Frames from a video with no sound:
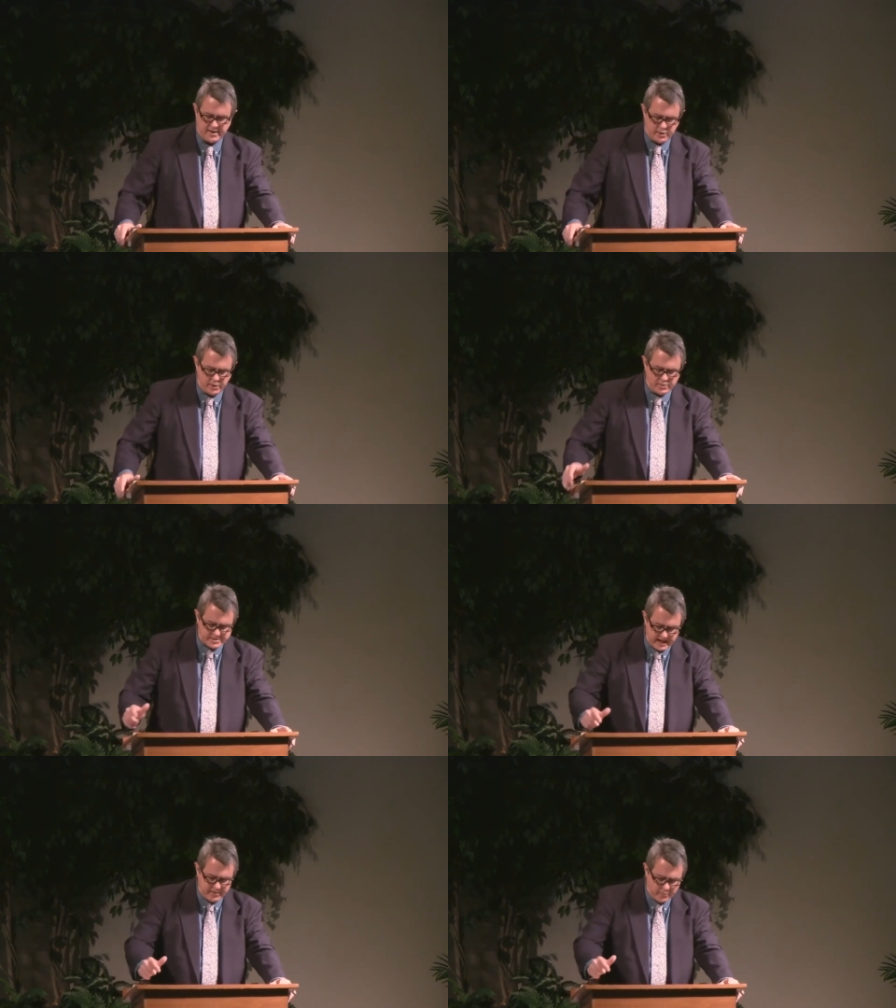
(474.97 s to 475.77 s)
You
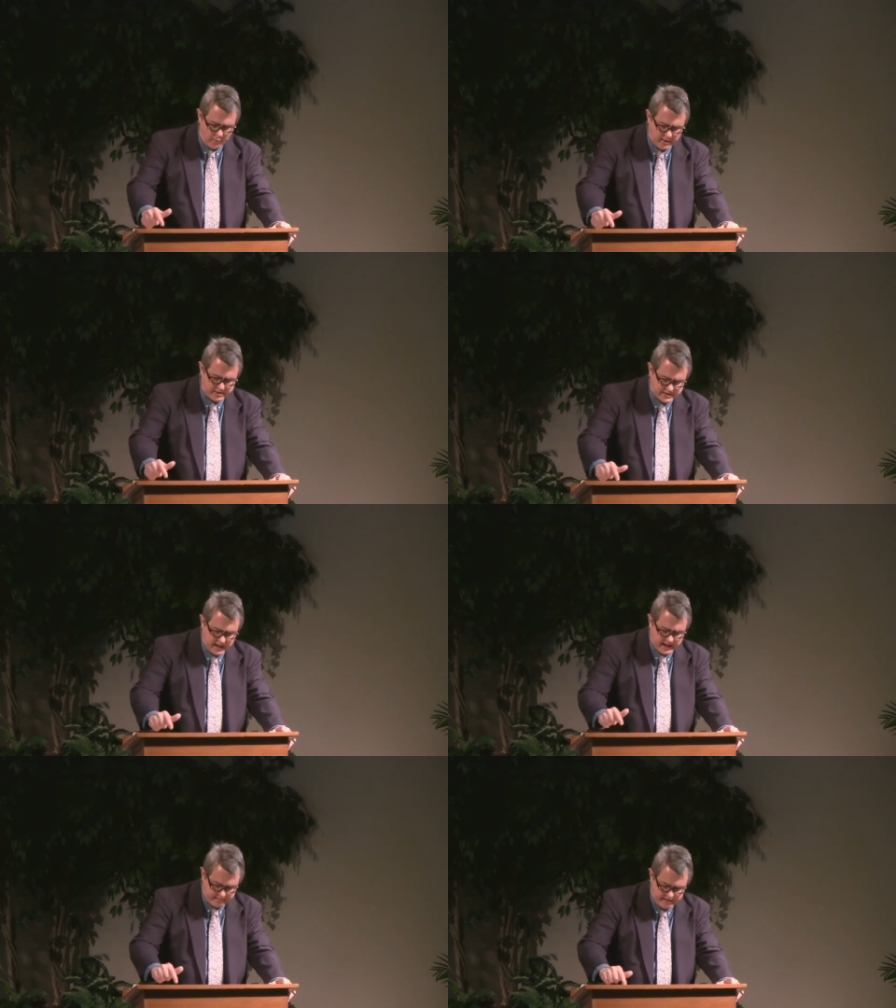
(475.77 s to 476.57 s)
set one's,
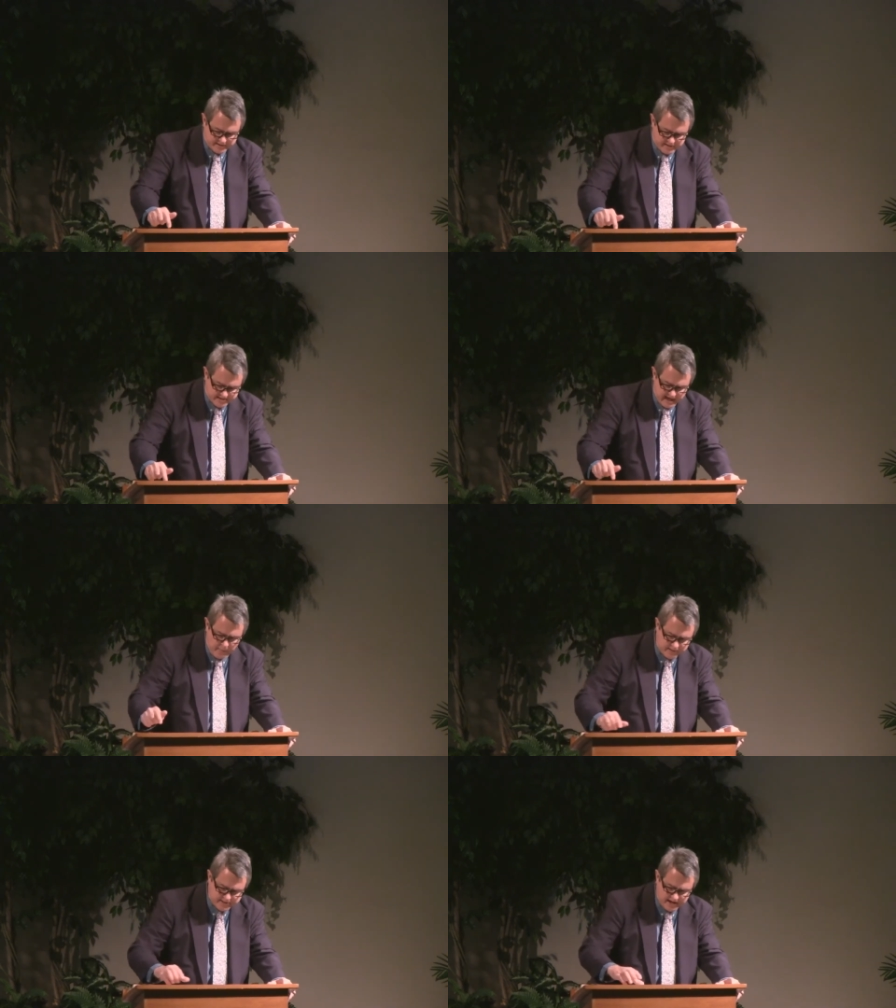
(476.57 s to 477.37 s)
it means to set
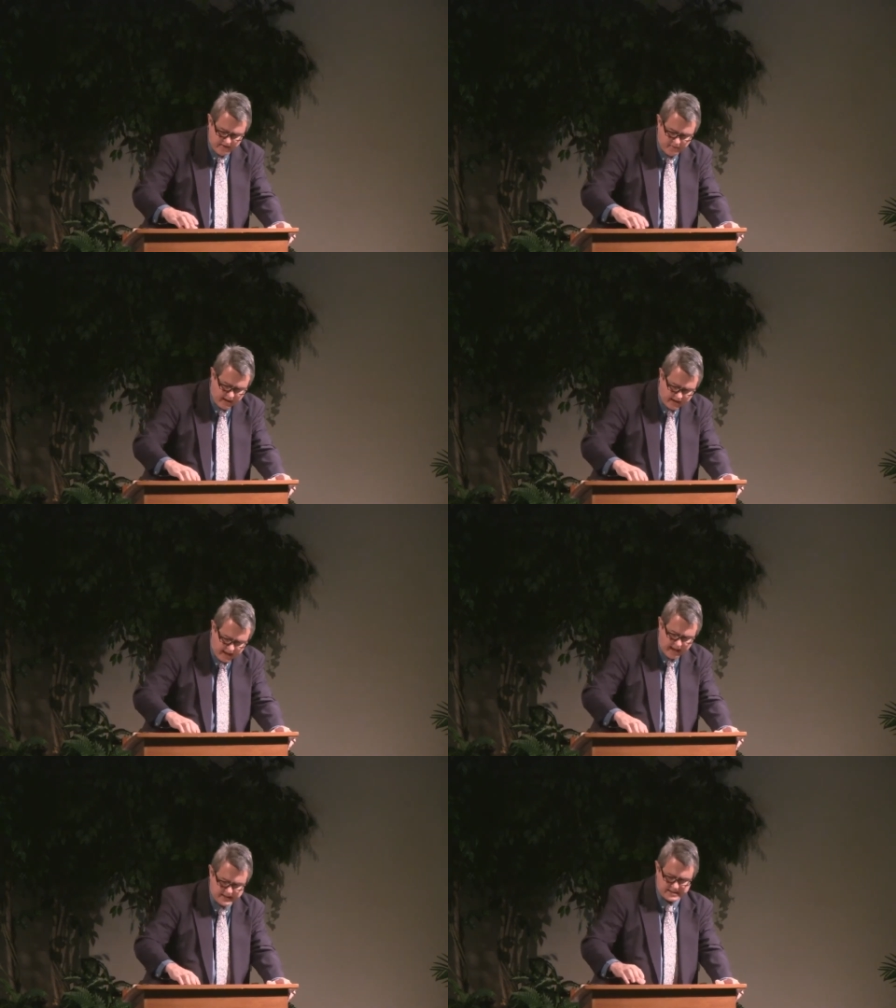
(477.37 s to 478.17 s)
oneself
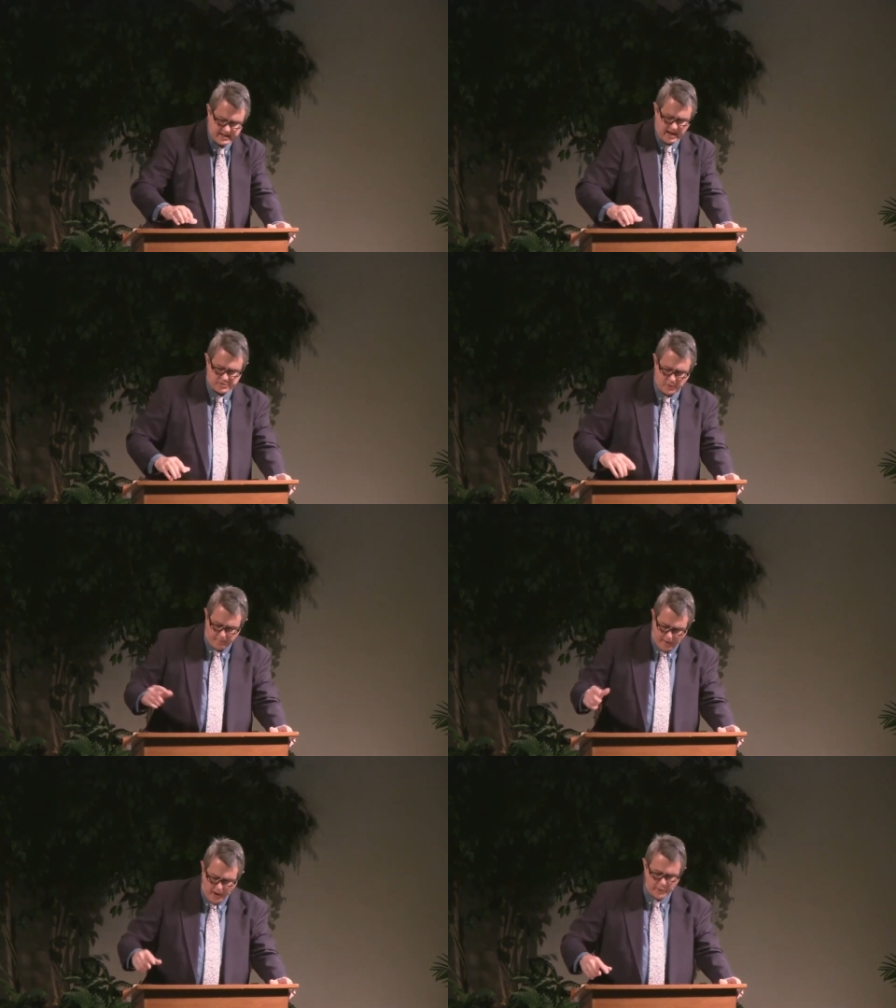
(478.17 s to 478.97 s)
against, to
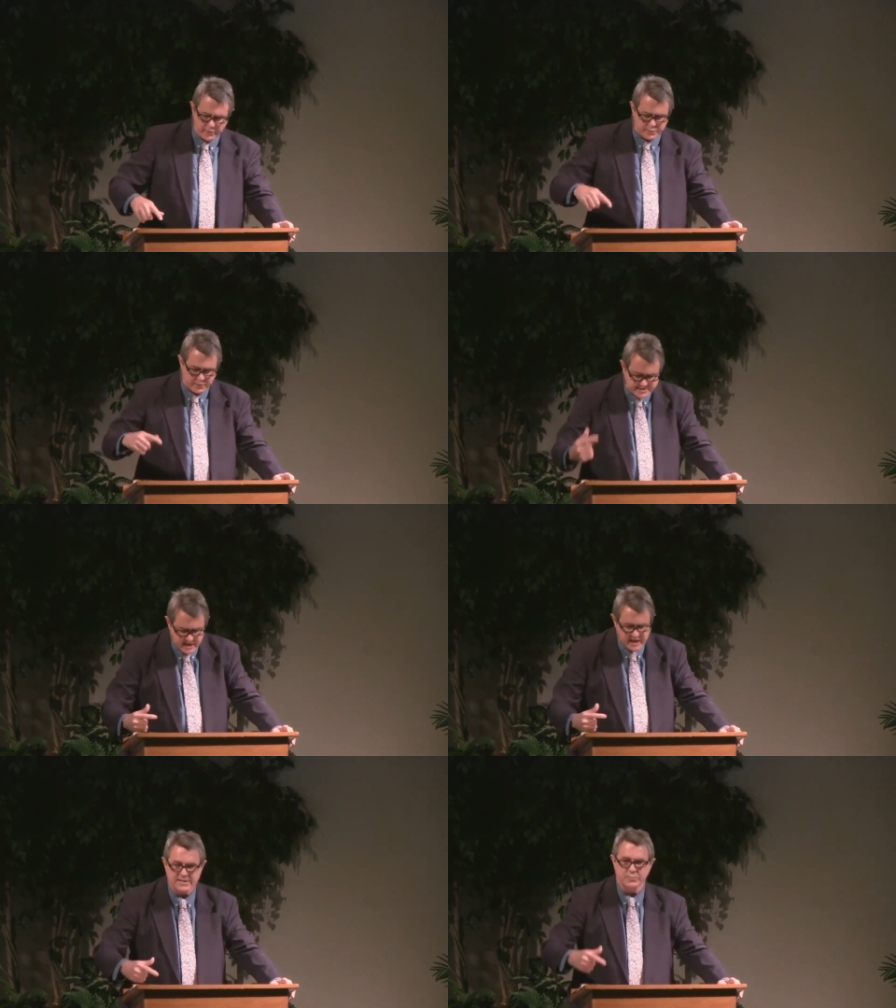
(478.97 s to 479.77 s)
oppose,
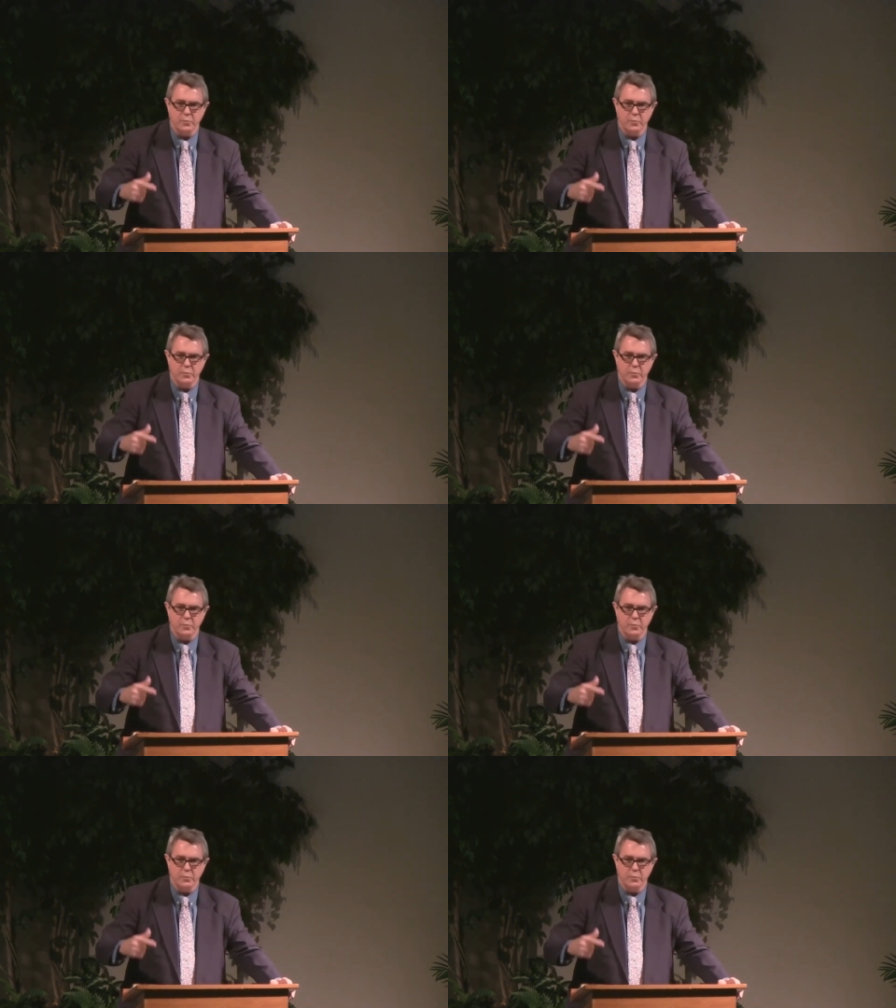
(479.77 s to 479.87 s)
resist,